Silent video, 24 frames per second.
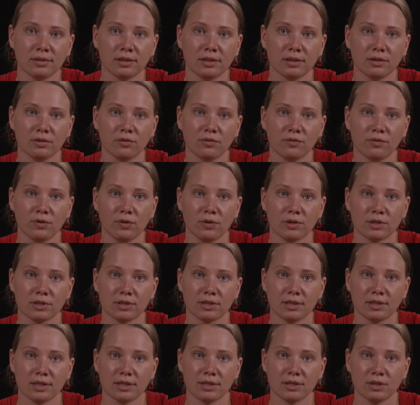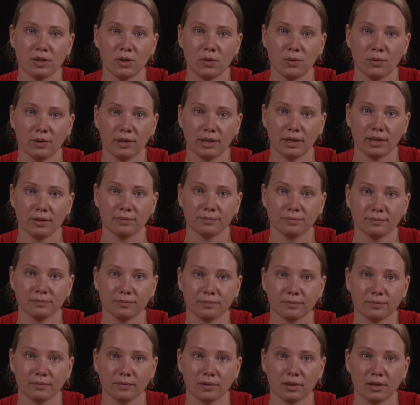into force in Estonia.
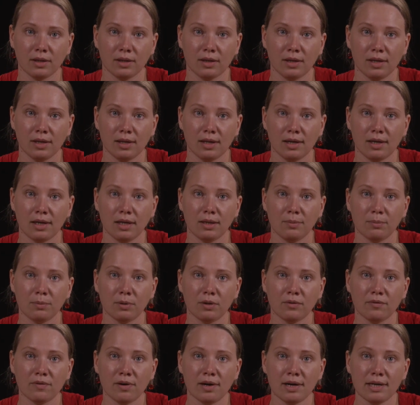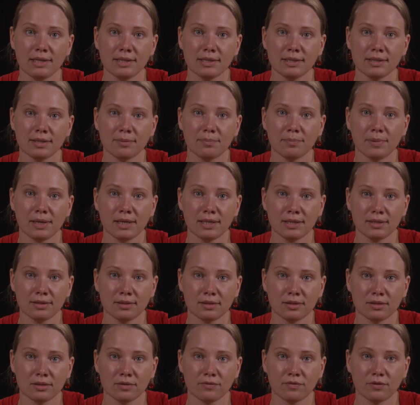It provides the
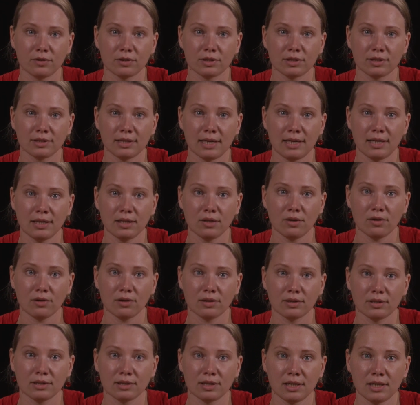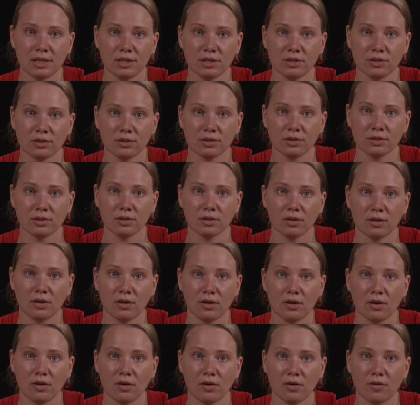basis for state organization
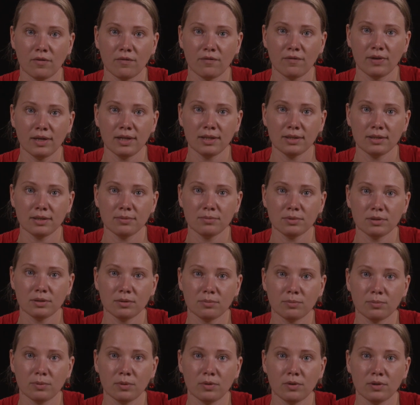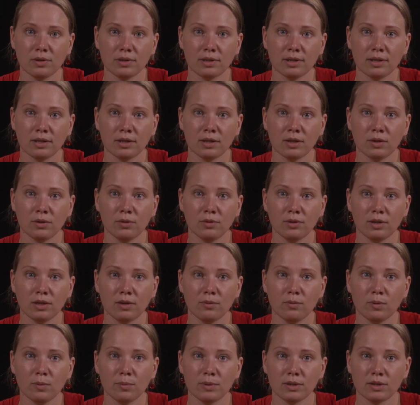of victim support, including
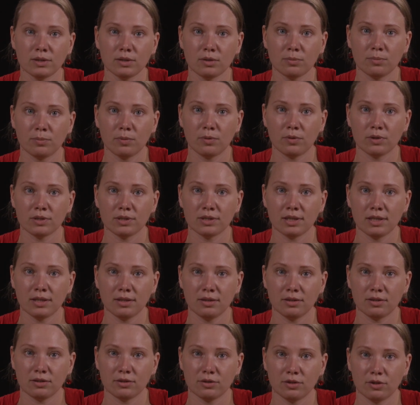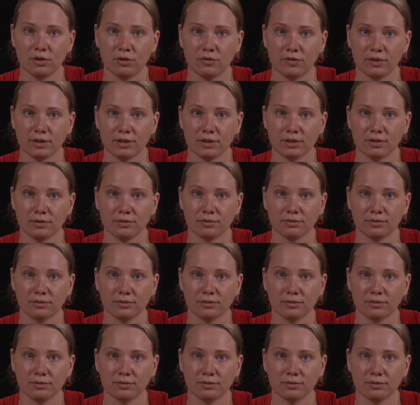Women's Support Center service.